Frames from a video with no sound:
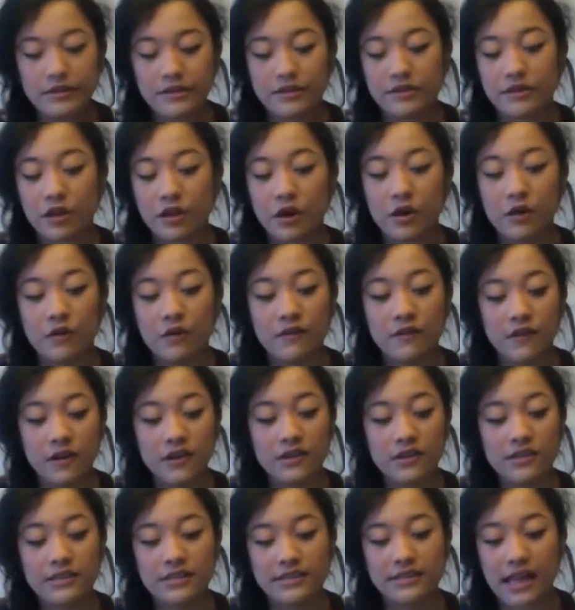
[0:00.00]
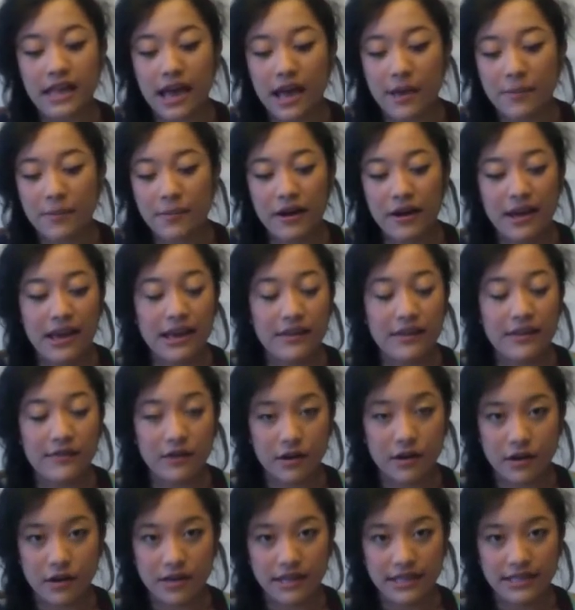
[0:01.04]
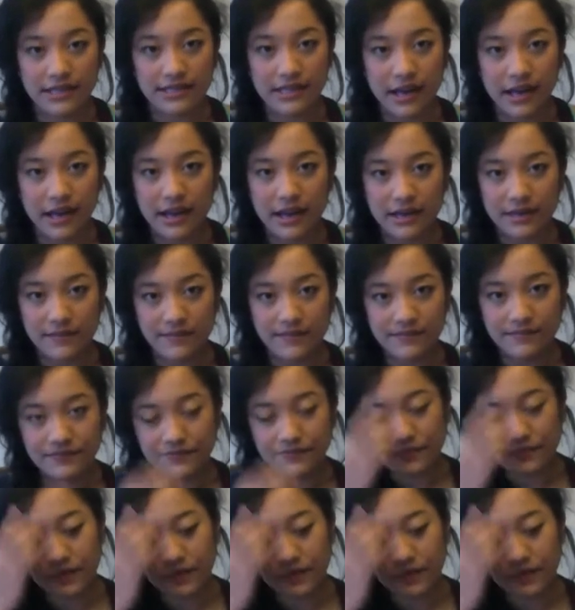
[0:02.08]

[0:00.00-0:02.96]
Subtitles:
So first step I have already done,